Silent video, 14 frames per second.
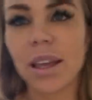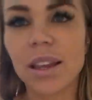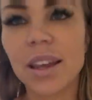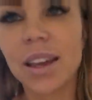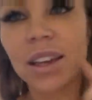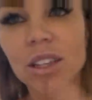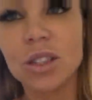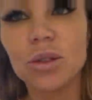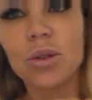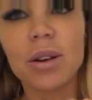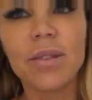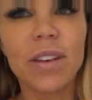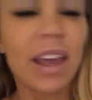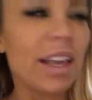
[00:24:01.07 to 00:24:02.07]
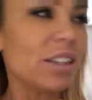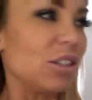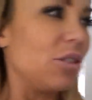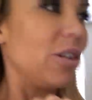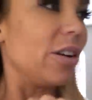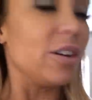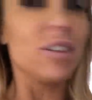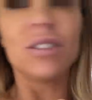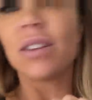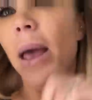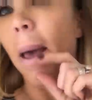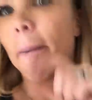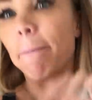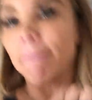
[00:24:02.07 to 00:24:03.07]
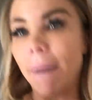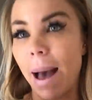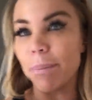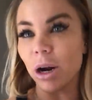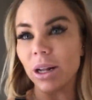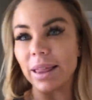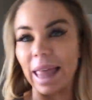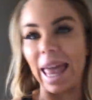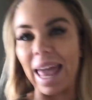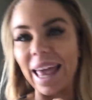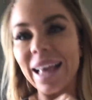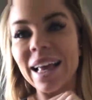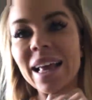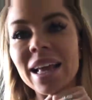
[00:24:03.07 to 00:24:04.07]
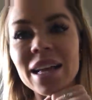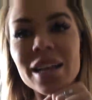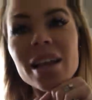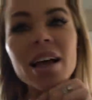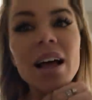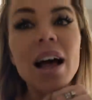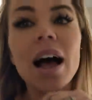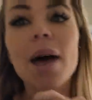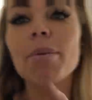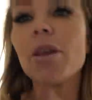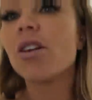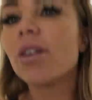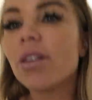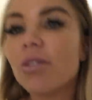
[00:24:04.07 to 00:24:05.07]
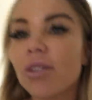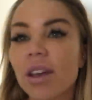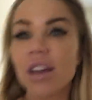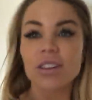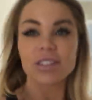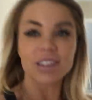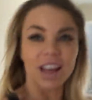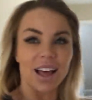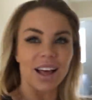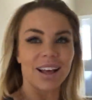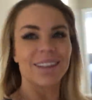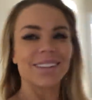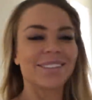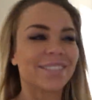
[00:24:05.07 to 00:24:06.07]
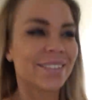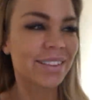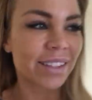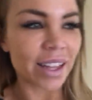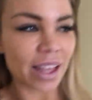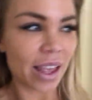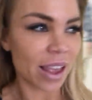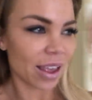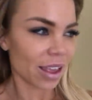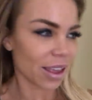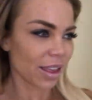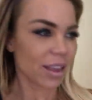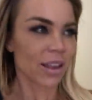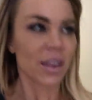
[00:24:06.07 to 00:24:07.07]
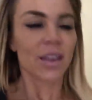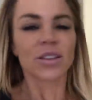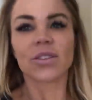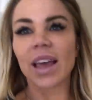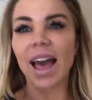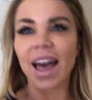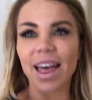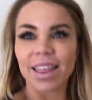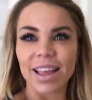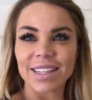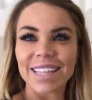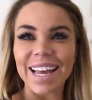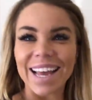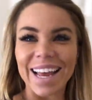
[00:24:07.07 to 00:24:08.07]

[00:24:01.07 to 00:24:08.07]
We could do a Vegas New Year's. My birthday. I'll be 33 years young. So yeah, that's